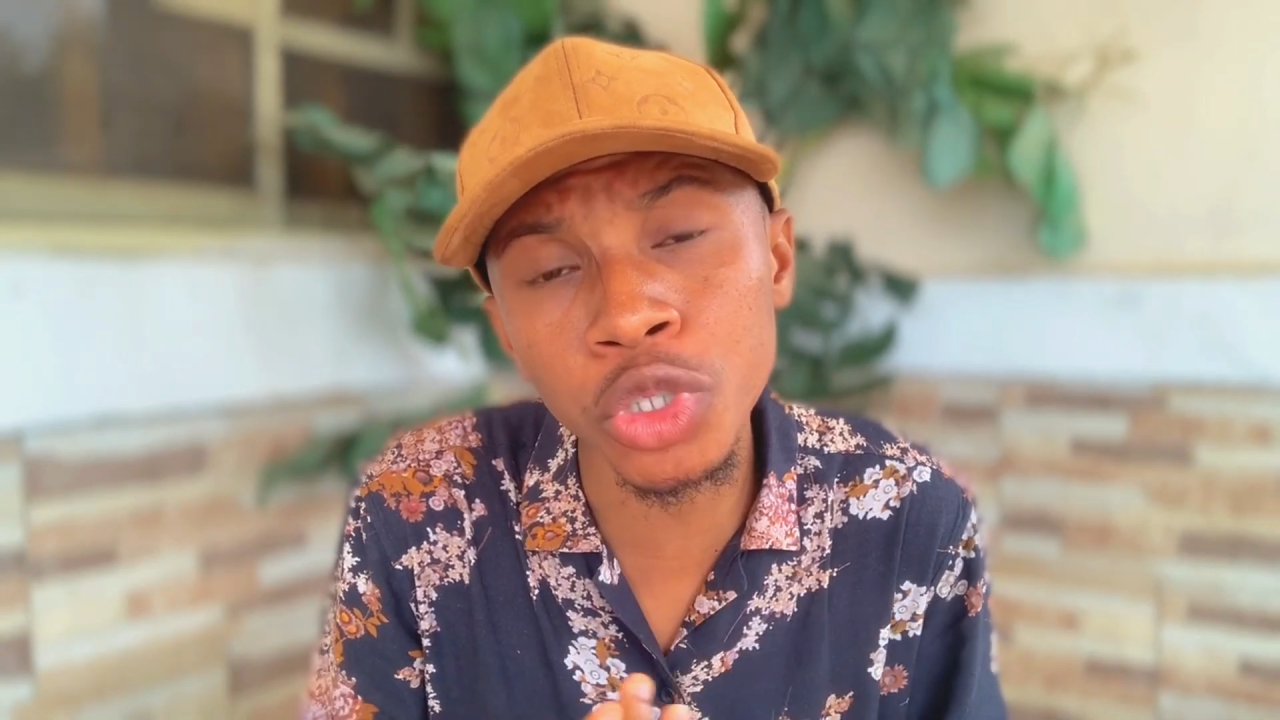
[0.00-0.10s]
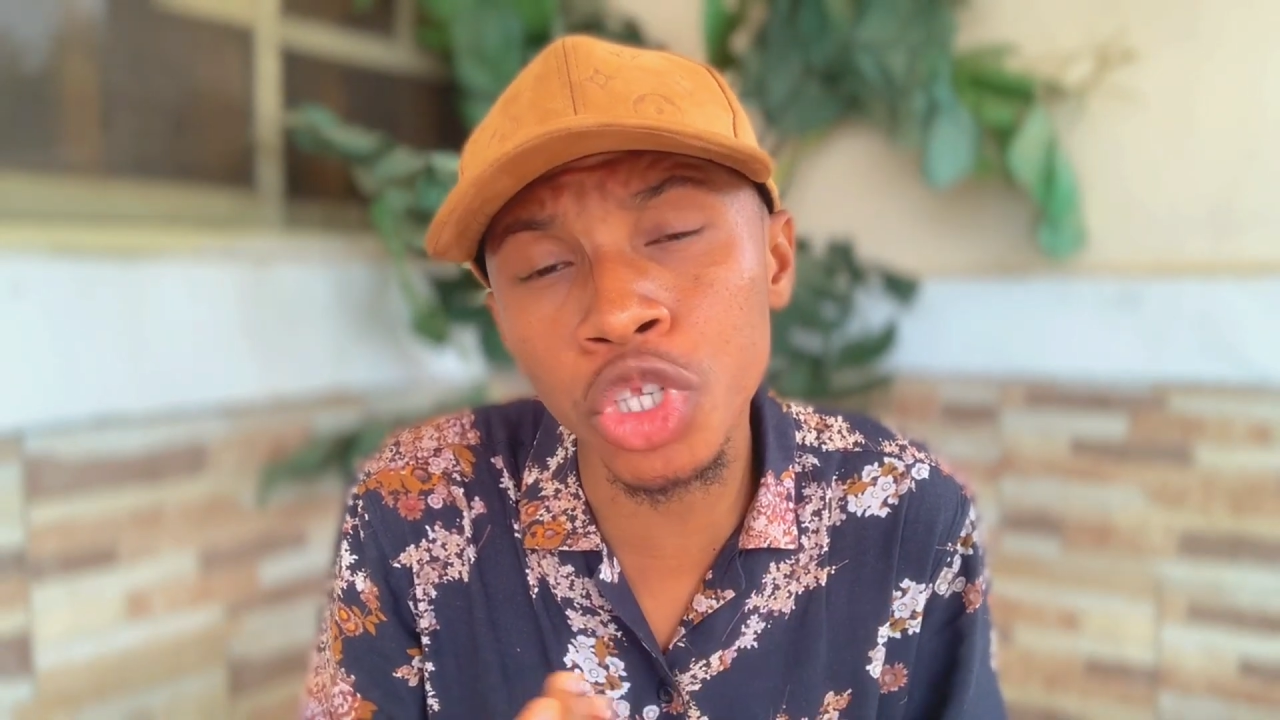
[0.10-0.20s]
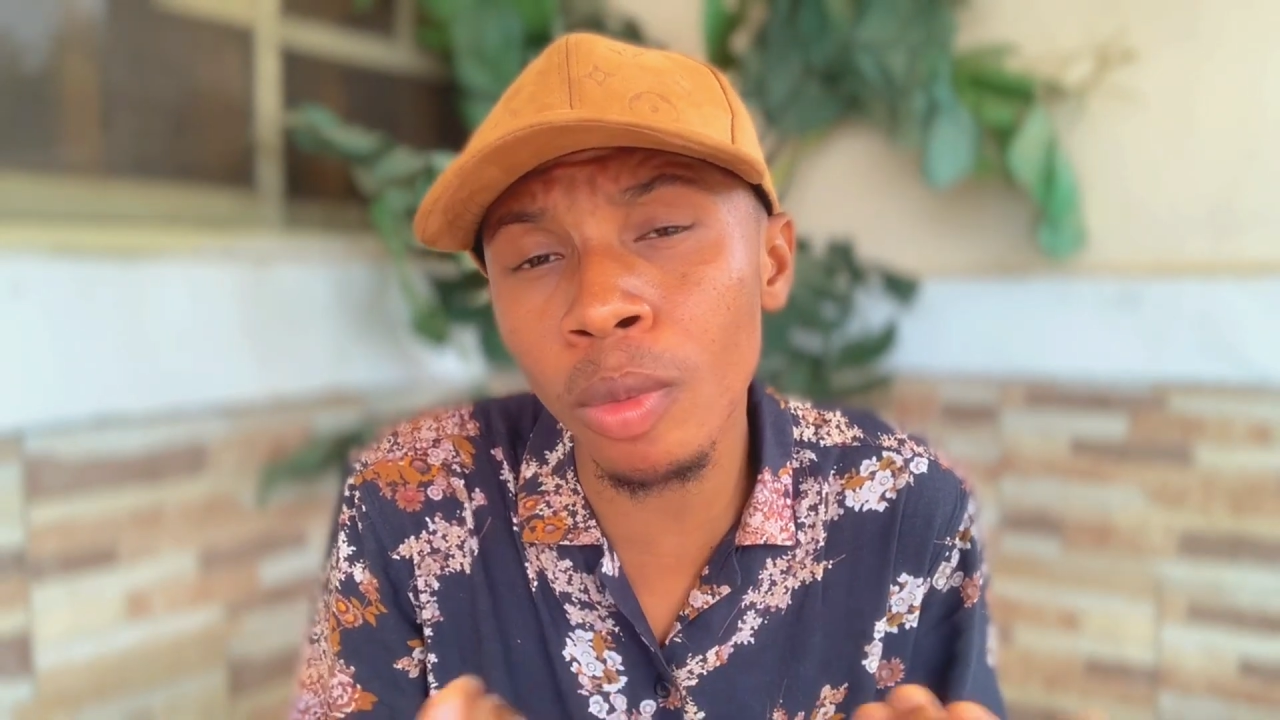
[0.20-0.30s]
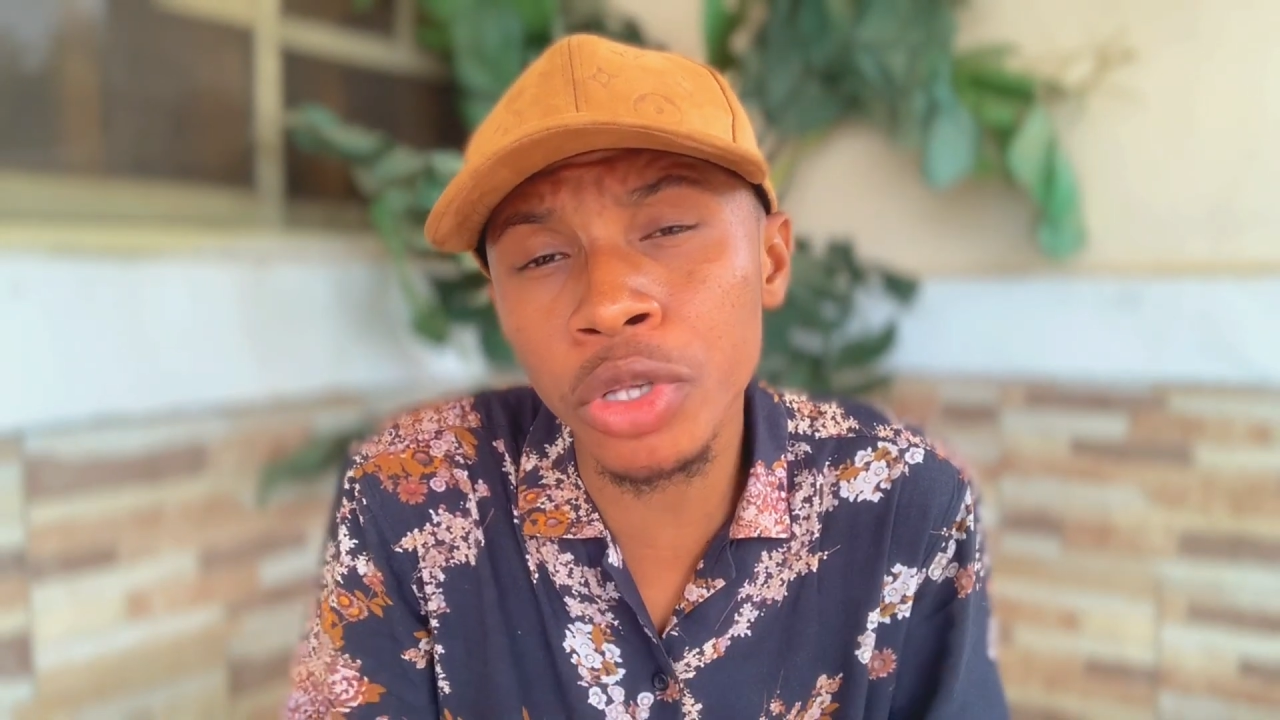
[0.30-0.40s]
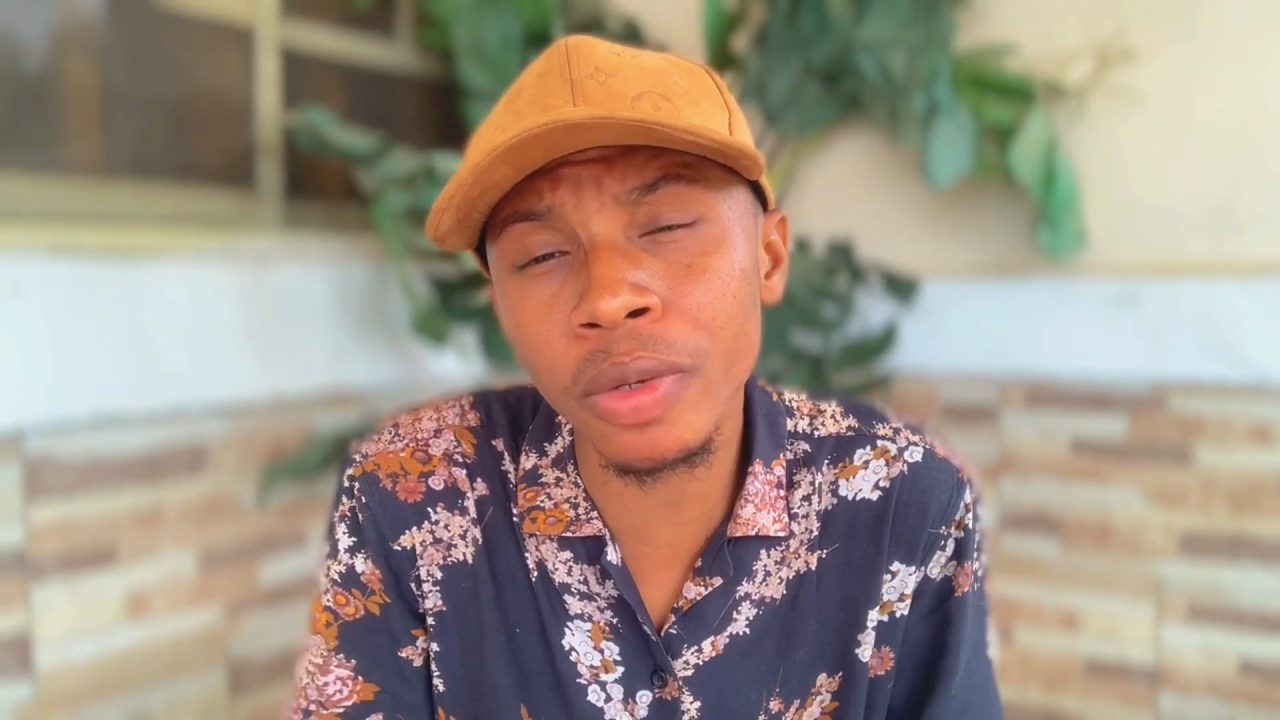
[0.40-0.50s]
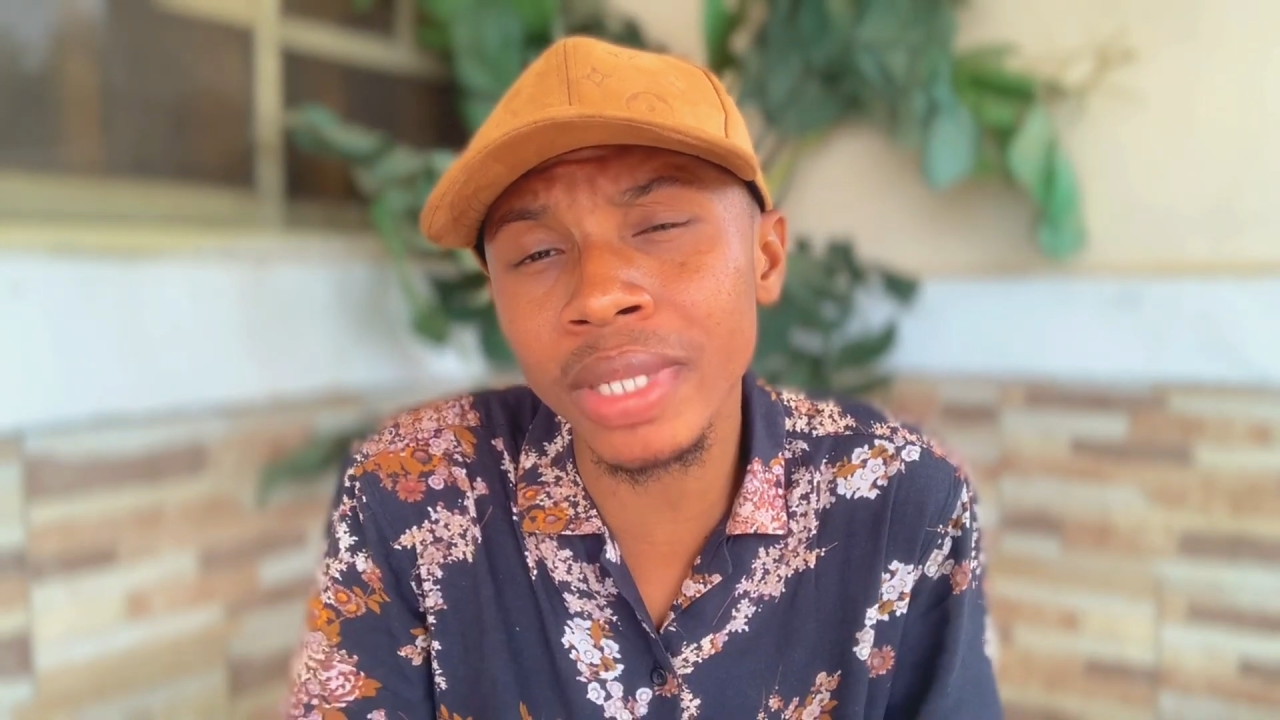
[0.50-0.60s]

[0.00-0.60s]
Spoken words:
summons up